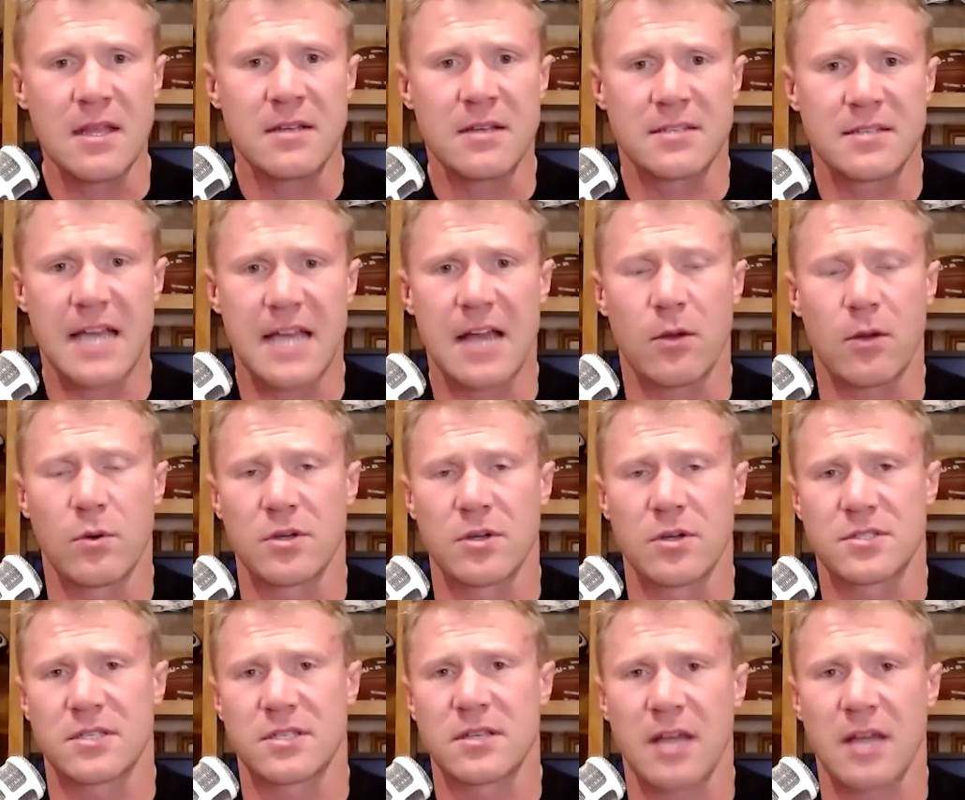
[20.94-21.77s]
Zach
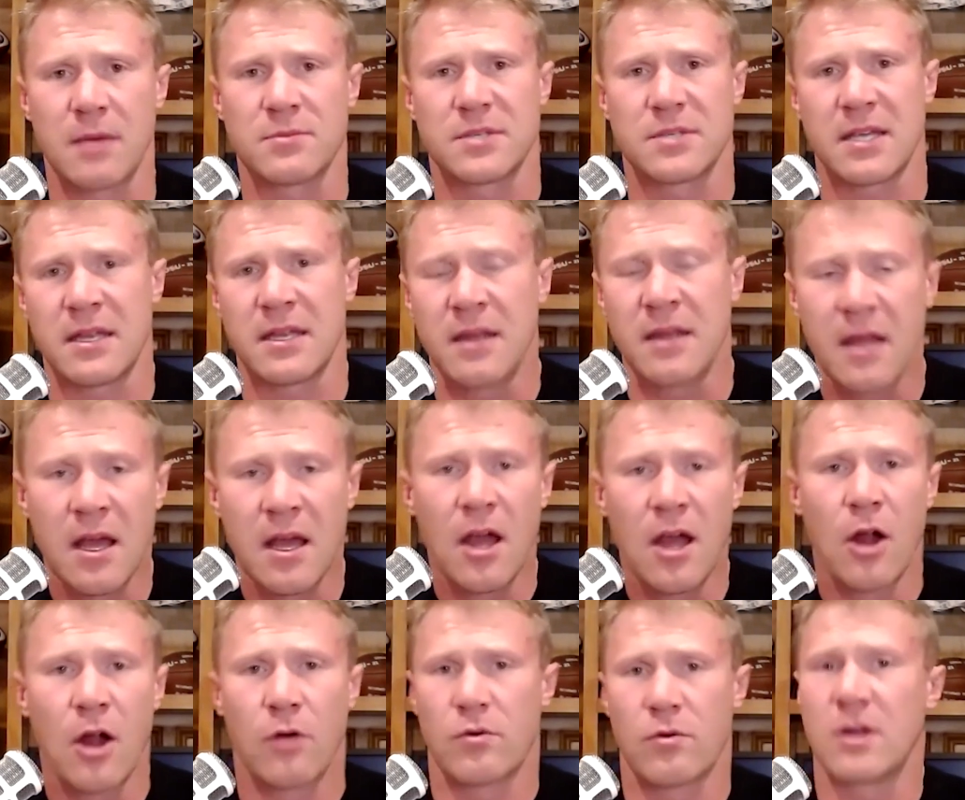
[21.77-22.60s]
Wilson comes in,
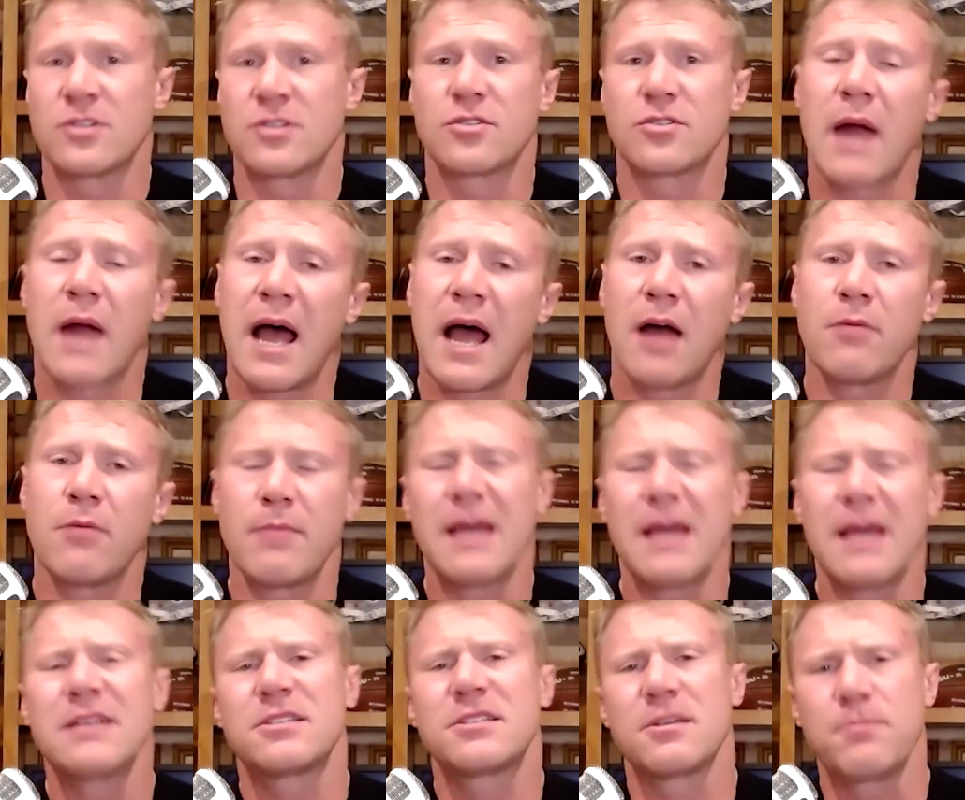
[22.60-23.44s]
runs around,
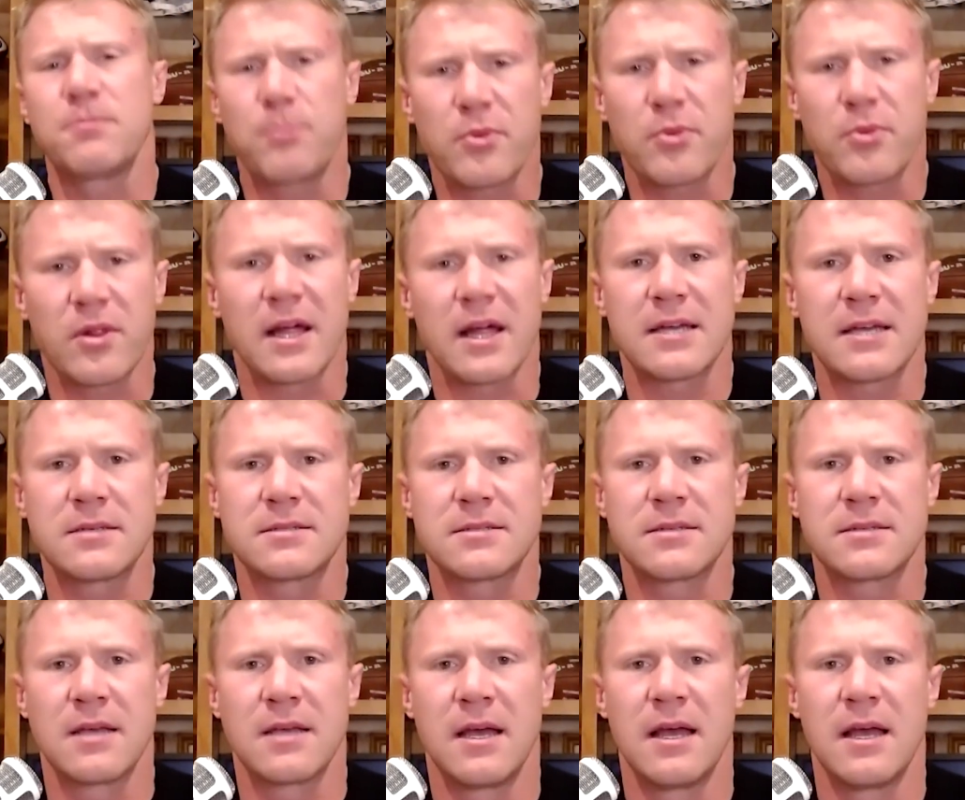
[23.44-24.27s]
makes some
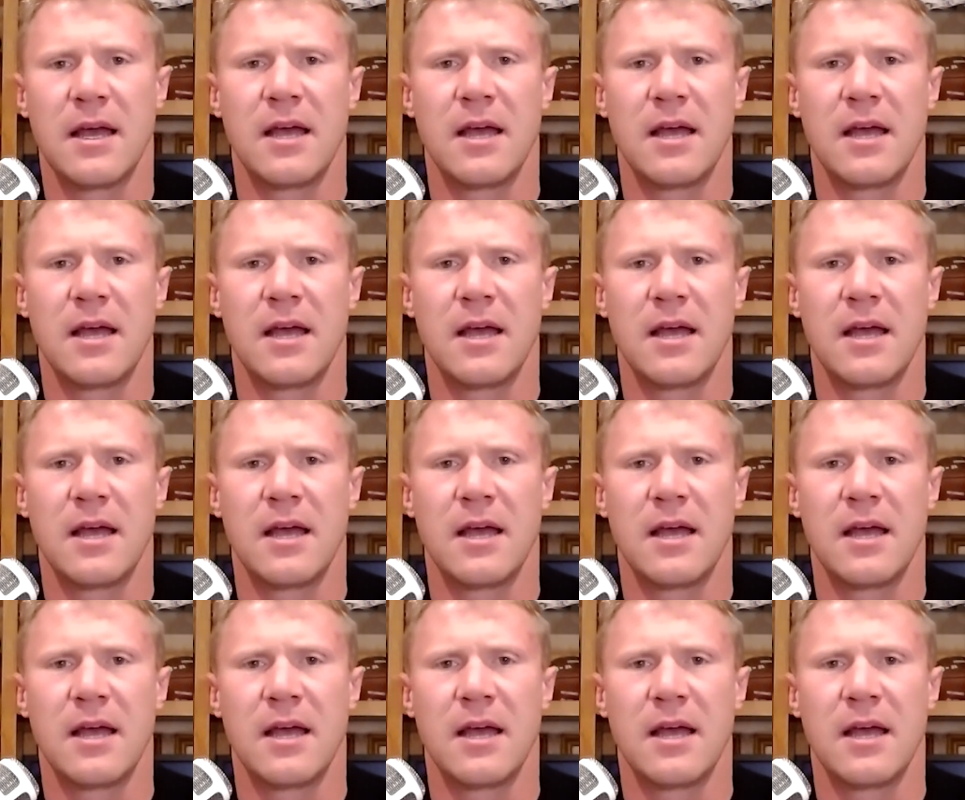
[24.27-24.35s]
plays.